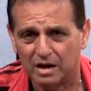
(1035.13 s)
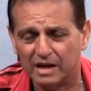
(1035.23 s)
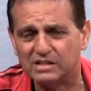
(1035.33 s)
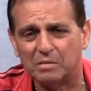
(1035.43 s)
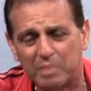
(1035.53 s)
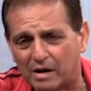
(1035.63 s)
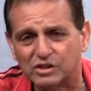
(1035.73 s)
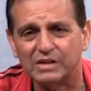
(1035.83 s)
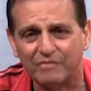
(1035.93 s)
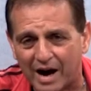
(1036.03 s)
It's about
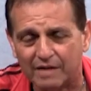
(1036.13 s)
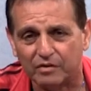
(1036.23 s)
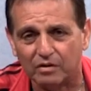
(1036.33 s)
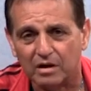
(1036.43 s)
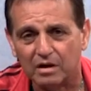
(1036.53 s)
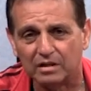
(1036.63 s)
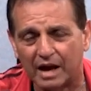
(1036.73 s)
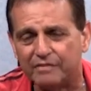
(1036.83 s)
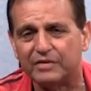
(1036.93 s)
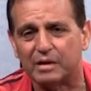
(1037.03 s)
survival.
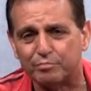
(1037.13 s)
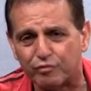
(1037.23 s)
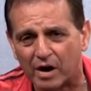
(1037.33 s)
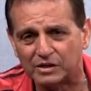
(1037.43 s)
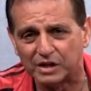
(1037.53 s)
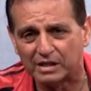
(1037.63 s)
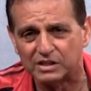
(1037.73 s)
Life in the projects